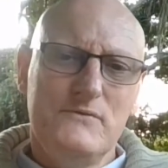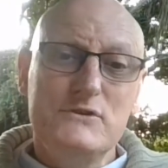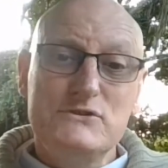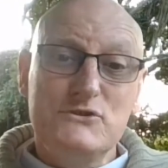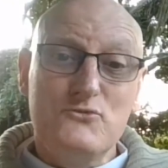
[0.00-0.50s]

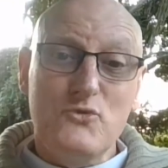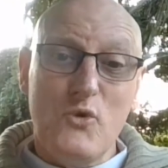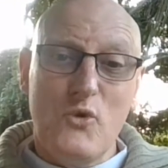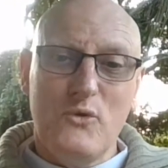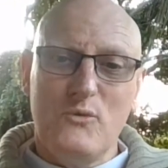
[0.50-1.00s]
Richard
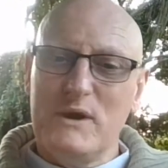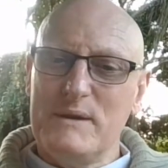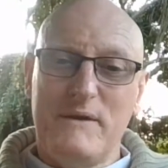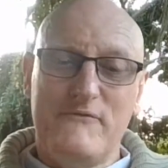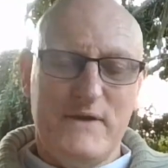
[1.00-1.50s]
Rohr, one
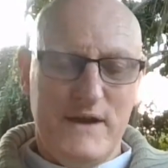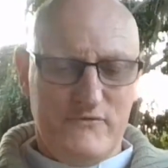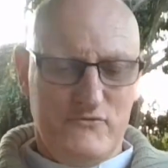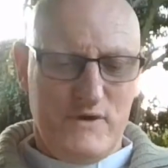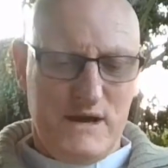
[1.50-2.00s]
of my
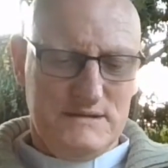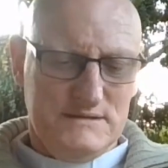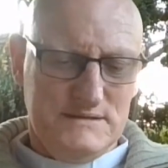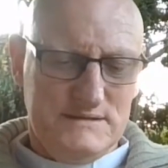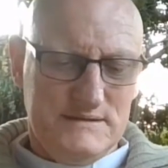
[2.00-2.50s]
favorite
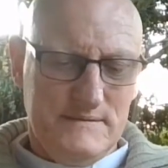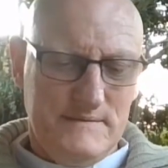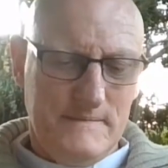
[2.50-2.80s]
writers,